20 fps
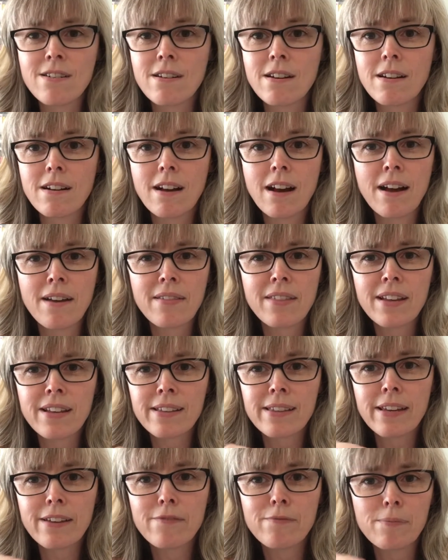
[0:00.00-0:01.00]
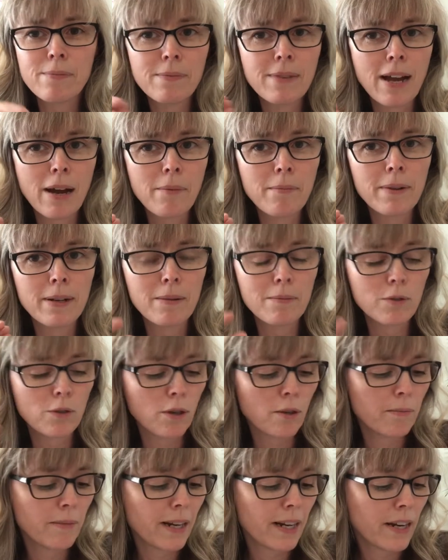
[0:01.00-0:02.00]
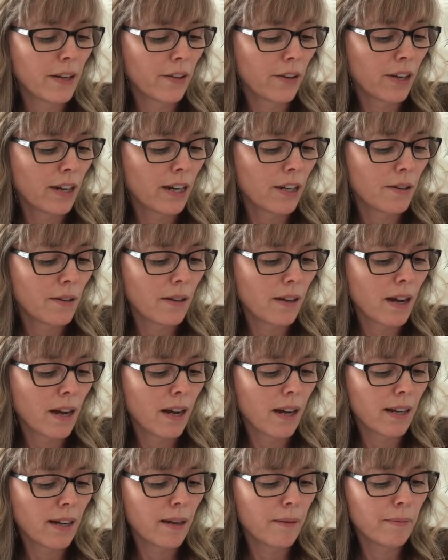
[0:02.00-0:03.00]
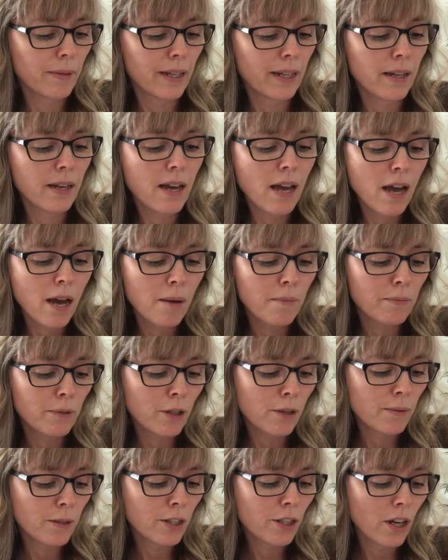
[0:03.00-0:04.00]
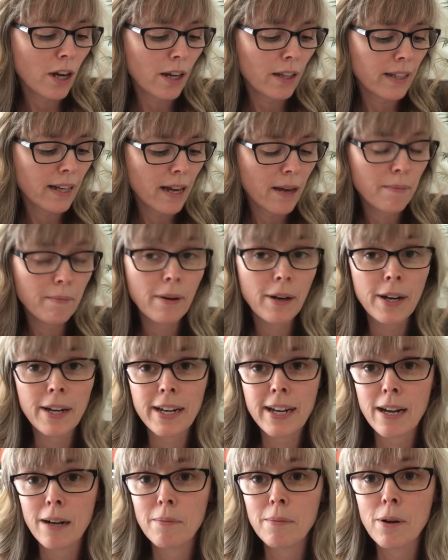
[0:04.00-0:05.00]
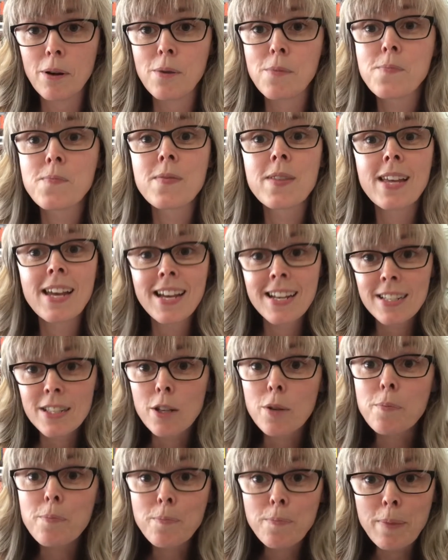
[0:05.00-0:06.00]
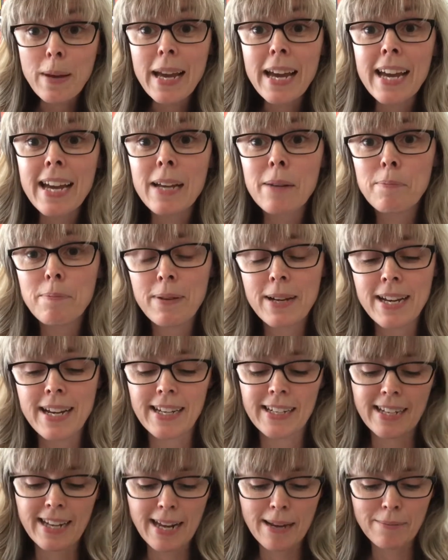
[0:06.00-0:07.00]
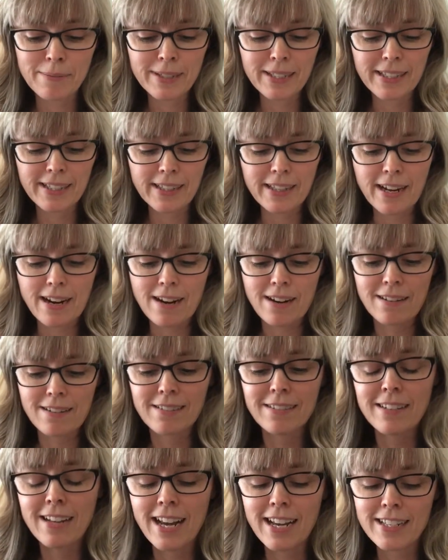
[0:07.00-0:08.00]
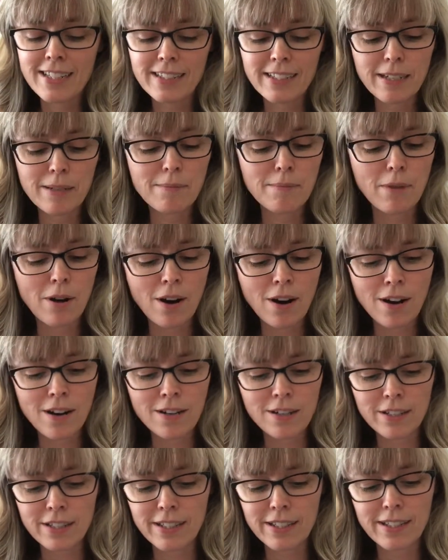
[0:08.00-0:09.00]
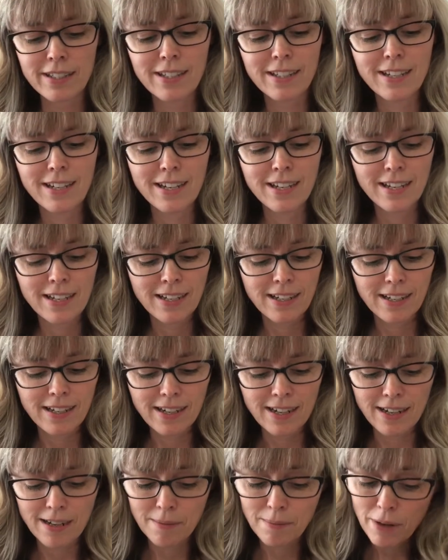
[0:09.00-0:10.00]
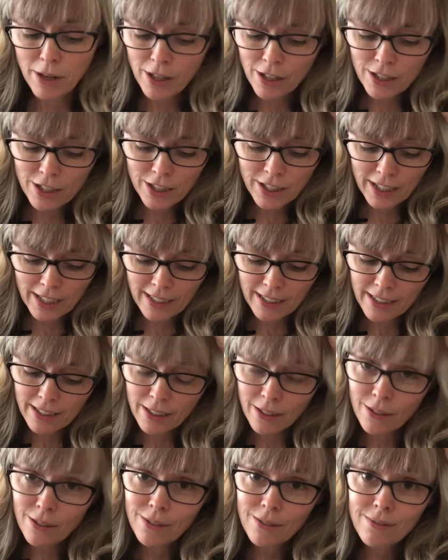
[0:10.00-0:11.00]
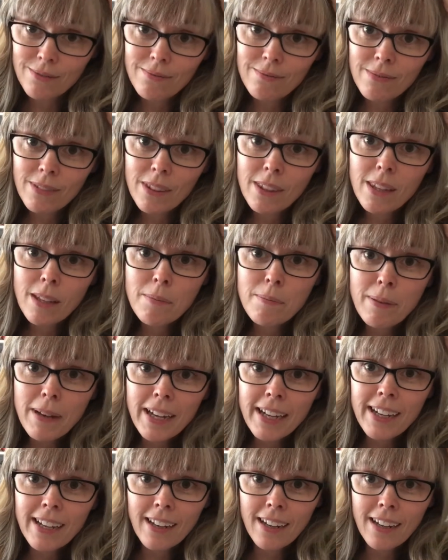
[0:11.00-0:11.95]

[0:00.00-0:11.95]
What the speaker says: I think they've now been absorbed by another company. Bloomer Chocolate and Barry Callebaut. So big names in there. Nestle, Mars, Hershey. So the big